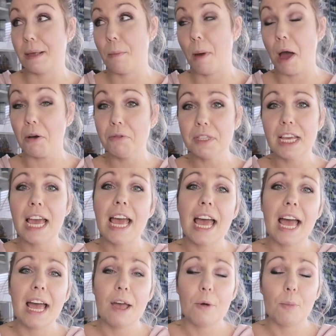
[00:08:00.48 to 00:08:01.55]
amount,
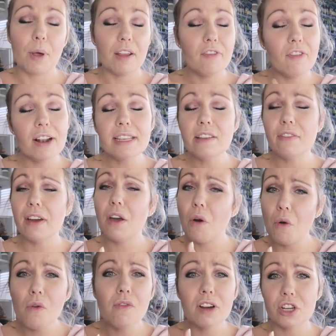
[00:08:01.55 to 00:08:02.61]
but I felt if I
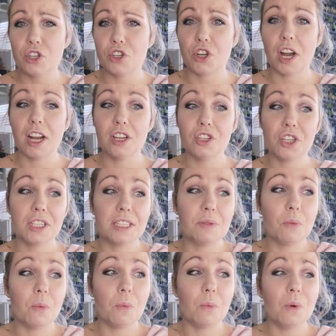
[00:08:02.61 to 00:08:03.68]
overcharge it,
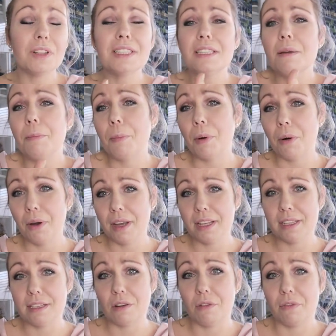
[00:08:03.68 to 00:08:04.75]
what's the
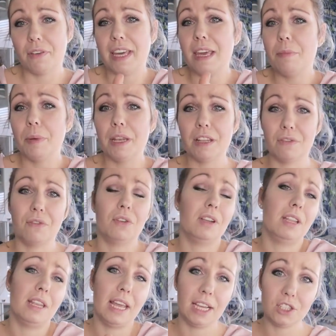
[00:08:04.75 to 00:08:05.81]
point of keeping it for the
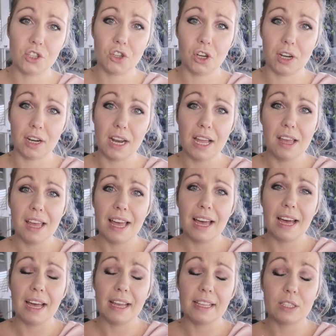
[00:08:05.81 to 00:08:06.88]
next year?
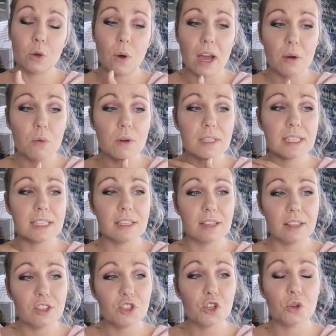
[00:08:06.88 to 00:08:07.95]
So I was,
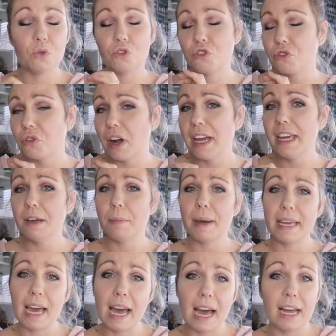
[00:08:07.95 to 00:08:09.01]
you know, trying my
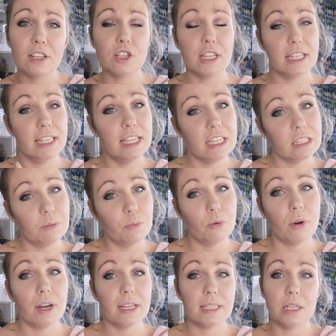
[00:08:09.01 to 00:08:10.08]
hand at this
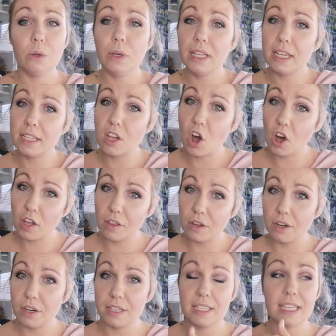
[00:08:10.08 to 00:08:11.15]
price, looking at
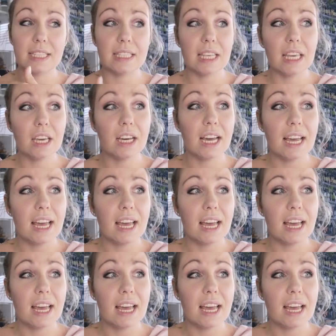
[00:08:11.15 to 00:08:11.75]
others and seeing